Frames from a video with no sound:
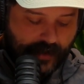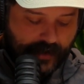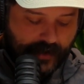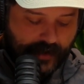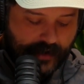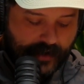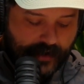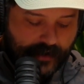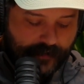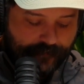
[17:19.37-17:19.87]

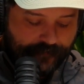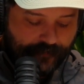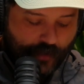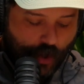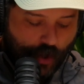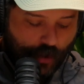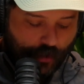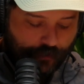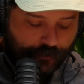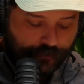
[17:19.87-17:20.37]

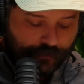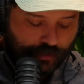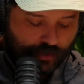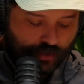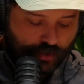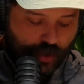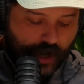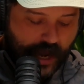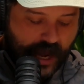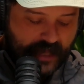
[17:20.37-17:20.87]

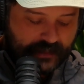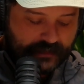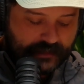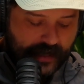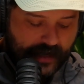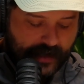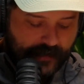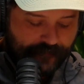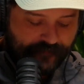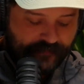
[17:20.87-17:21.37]

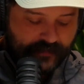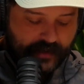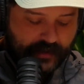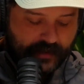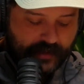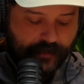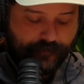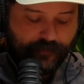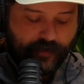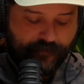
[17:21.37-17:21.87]
Australia,
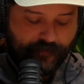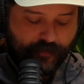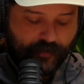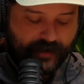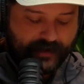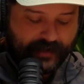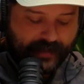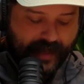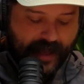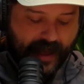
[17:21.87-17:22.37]
give
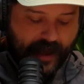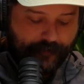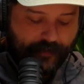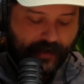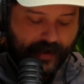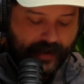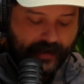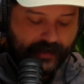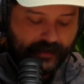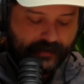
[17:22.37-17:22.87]
everyone a cap,
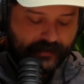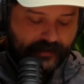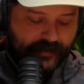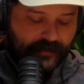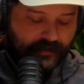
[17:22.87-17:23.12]
eh?